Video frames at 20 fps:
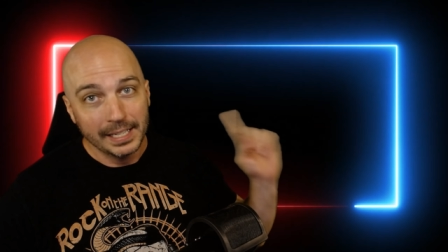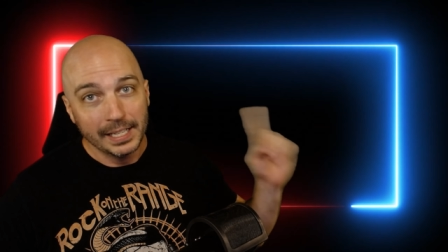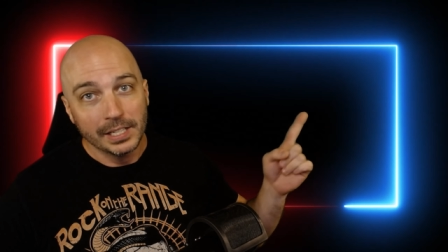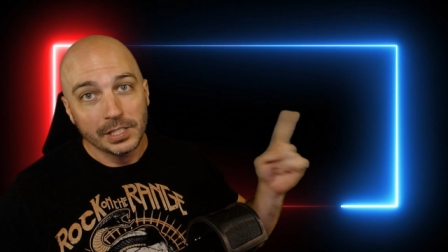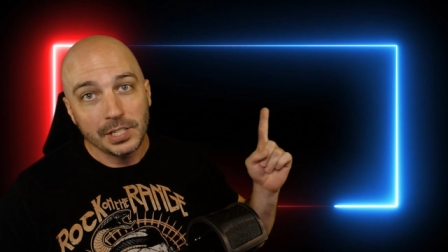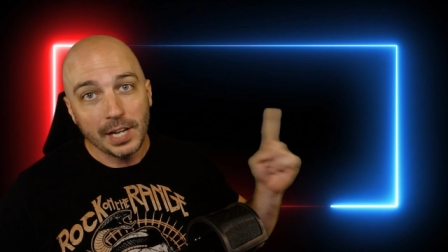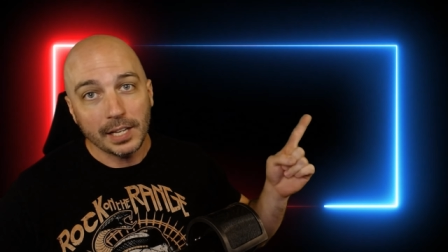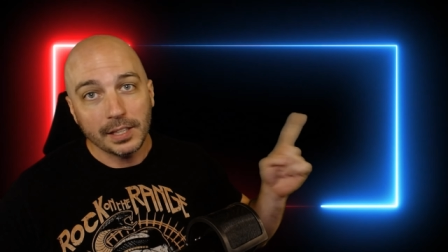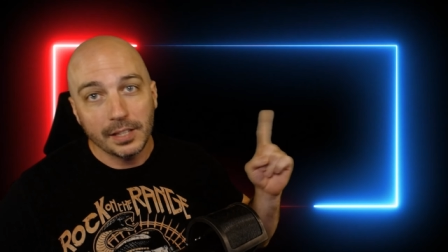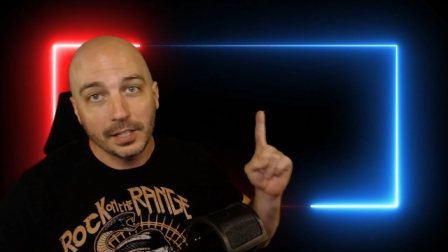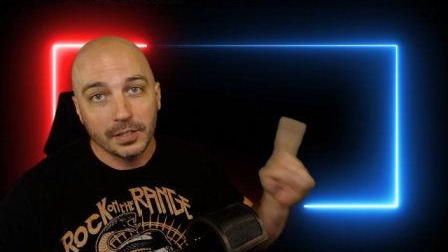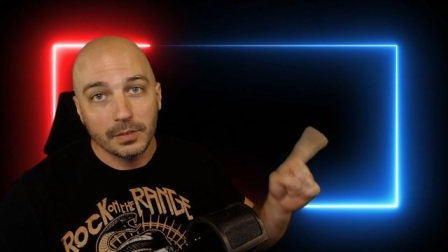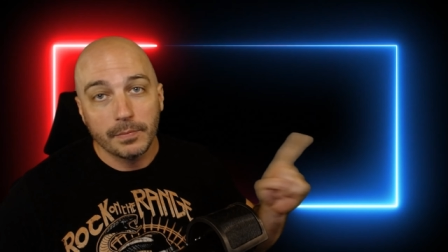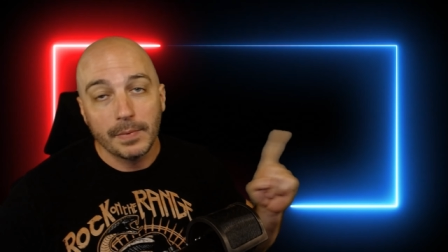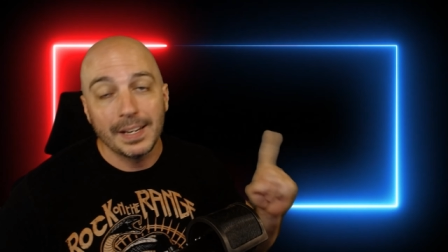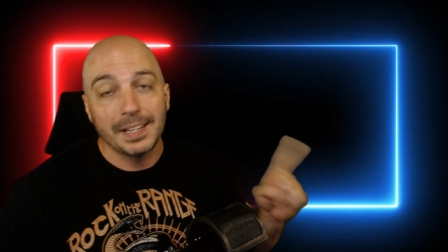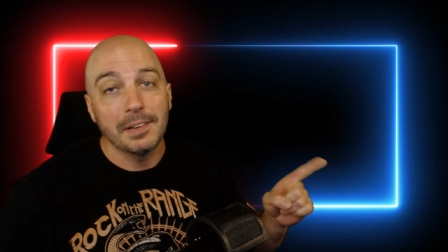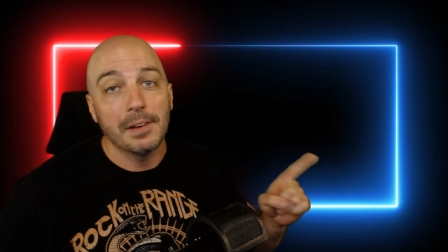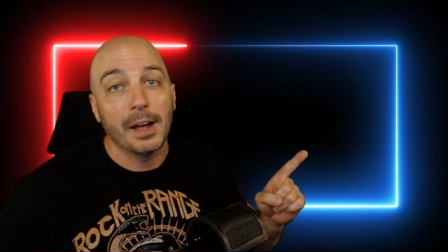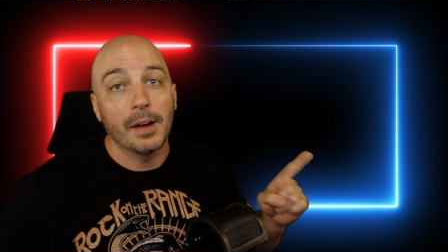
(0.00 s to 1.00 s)
check this
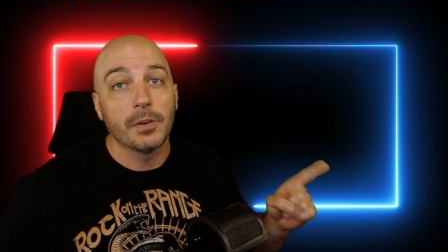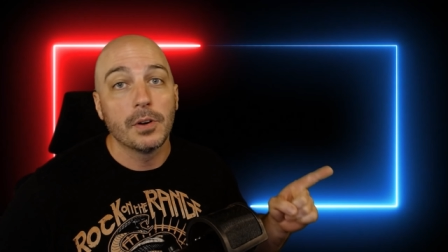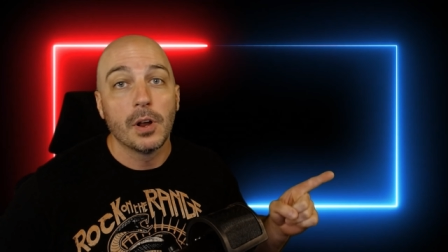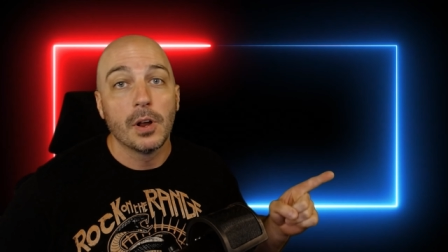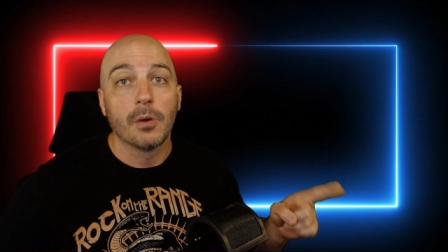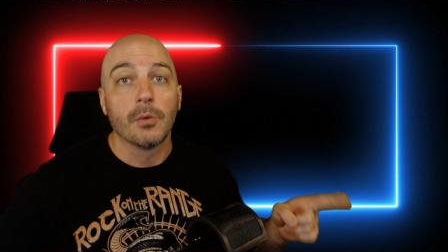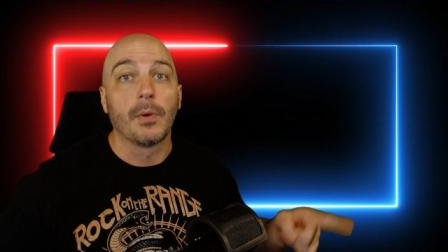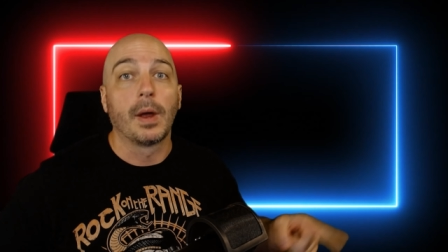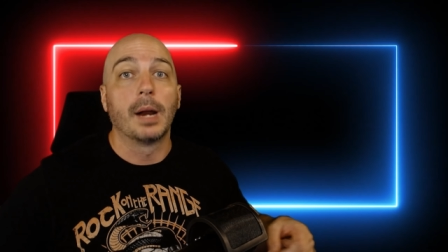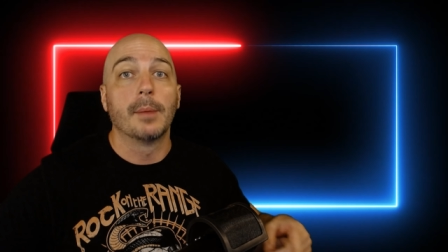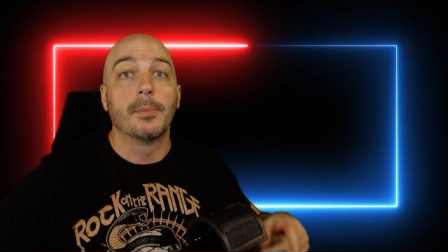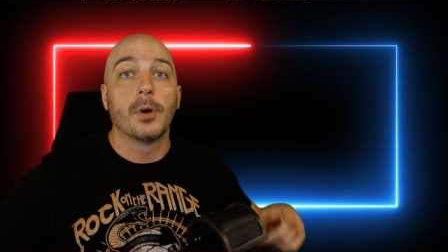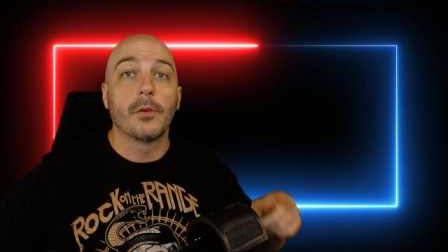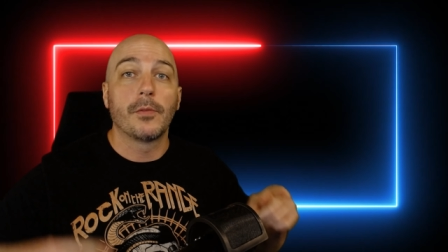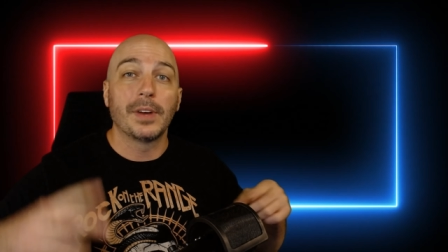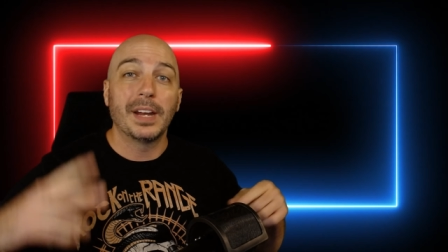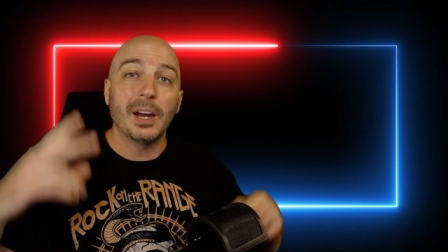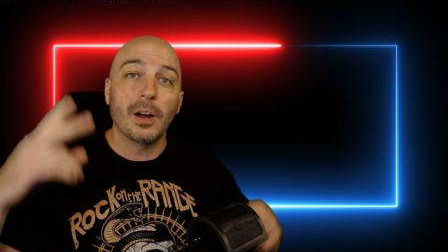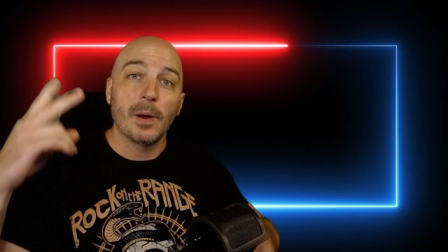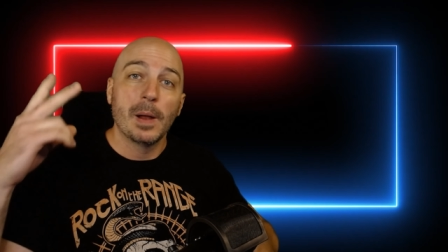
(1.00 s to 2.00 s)
video out right up over
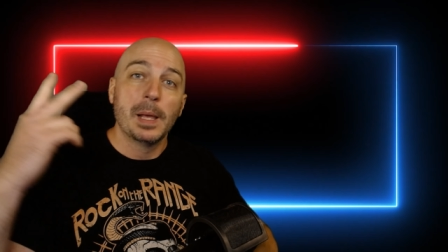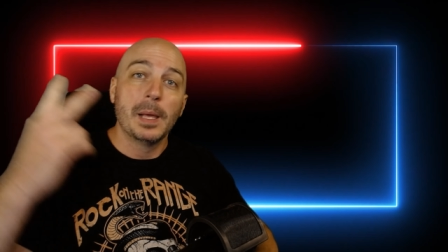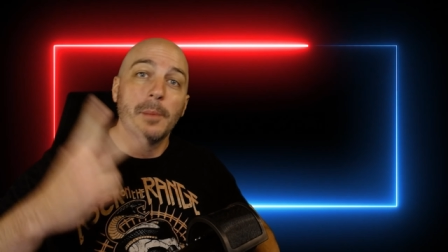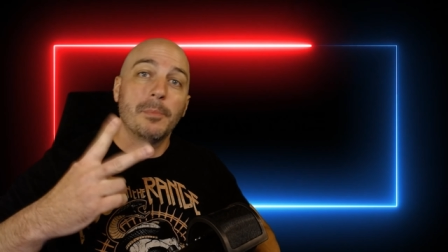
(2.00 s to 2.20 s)
here.